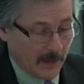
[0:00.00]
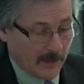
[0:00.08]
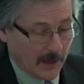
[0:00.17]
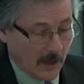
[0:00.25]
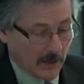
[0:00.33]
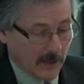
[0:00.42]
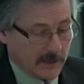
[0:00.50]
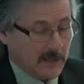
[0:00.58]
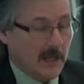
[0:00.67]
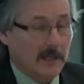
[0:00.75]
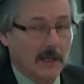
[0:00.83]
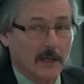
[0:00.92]
Now, let's
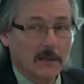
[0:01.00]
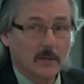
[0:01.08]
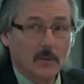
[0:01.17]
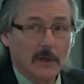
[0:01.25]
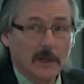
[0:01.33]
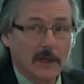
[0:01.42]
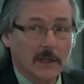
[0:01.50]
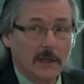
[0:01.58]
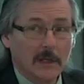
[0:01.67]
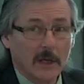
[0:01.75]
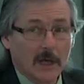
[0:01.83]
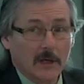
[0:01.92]
say that
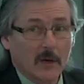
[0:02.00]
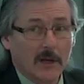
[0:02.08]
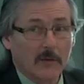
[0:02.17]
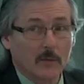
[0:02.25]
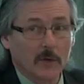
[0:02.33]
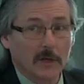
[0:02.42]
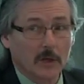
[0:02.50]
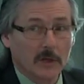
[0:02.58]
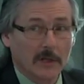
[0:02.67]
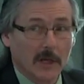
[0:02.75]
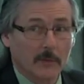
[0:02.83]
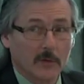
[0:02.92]
we, I don't have really
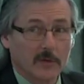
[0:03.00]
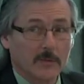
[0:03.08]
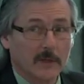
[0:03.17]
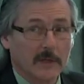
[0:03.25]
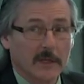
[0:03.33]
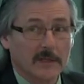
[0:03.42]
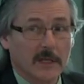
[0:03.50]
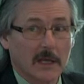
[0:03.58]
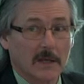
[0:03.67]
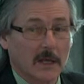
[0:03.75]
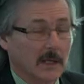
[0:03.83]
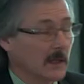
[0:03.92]
good numbers, but let's
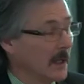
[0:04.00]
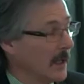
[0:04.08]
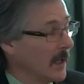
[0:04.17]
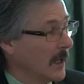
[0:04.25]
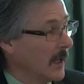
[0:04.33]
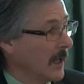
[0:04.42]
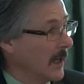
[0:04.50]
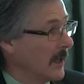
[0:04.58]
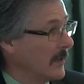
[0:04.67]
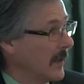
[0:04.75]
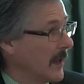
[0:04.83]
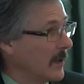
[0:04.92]
say that,
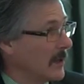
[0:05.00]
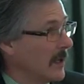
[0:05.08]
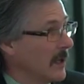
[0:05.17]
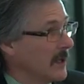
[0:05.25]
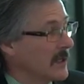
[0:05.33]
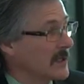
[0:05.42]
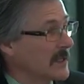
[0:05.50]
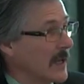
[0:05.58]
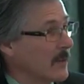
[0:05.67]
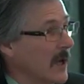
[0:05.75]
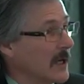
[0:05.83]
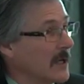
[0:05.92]
uh, that the
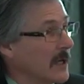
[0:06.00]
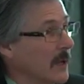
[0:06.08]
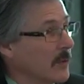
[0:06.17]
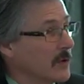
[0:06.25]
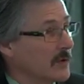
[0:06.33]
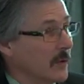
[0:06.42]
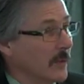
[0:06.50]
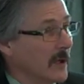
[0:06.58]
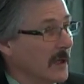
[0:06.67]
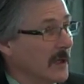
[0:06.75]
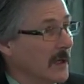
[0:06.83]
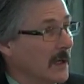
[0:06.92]
same kind of numbers from
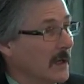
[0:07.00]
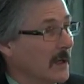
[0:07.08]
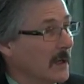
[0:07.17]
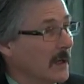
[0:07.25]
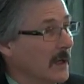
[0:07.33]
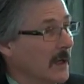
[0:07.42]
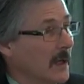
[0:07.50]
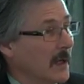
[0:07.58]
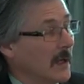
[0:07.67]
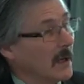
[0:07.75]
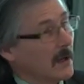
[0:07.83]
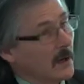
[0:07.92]
India
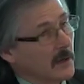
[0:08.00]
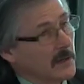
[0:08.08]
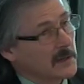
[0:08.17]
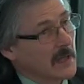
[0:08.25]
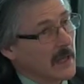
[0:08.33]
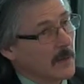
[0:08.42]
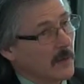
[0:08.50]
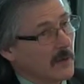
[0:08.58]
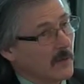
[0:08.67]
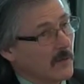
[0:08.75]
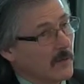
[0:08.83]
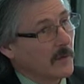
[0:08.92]
are the same
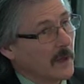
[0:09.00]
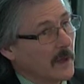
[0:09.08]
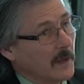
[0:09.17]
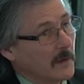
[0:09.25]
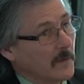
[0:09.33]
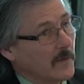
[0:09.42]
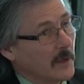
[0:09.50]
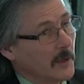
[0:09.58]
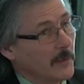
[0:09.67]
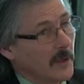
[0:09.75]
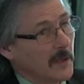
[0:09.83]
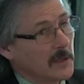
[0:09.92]
in, in the
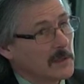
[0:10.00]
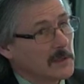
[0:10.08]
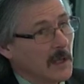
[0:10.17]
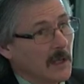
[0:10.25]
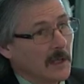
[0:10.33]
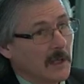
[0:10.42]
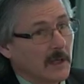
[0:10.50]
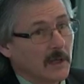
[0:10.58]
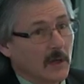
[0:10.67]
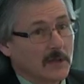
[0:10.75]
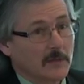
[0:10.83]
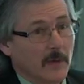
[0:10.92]
Philippines, that it
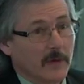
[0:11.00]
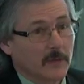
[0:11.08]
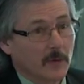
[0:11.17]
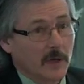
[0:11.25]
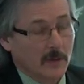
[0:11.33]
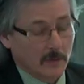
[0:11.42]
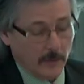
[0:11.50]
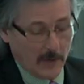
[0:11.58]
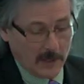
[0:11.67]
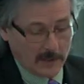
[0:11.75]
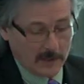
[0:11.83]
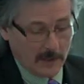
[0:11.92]
costs about 300
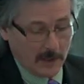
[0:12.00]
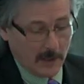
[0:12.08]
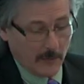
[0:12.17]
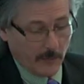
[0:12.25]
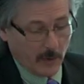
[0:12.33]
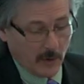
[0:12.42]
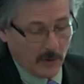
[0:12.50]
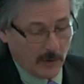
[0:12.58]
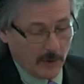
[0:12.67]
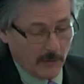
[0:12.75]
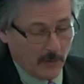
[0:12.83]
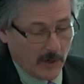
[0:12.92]
bucks
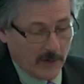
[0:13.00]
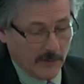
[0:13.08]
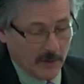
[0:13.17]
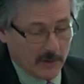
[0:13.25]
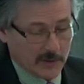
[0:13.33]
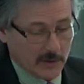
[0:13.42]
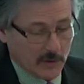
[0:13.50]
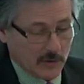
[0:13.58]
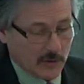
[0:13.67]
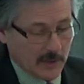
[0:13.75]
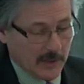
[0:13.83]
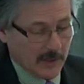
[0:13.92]
per primary
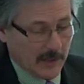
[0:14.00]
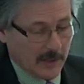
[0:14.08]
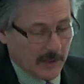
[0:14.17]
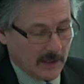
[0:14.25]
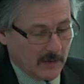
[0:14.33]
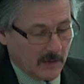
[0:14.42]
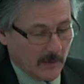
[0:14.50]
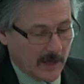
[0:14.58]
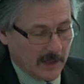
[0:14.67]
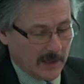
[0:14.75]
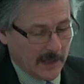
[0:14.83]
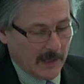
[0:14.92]
surgery. They give you
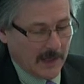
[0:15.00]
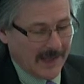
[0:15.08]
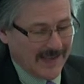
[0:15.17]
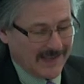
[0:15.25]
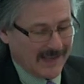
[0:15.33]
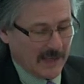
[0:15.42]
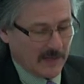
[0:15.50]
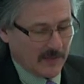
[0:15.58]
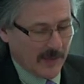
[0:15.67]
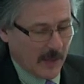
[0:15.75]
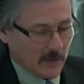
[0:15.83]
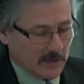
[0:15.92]
about
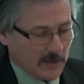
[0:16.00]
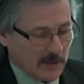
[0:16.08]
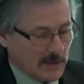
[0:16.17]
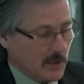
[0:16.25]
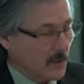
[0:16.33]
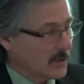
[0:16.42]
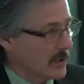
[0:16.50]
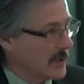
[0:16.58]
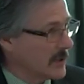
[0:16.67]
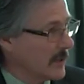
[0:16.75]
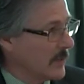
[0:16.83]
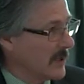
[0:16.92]
88,000
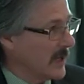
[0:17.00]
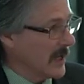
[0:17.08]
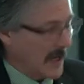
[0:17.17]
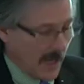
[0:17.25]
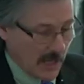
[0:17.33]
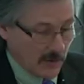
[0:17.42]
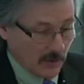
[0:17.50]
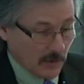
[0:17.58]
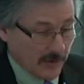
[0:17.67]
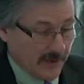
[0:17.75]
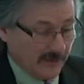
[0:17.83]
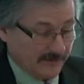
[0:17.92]
surgeries could be done
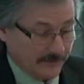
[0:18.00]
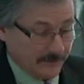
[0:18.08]
annually.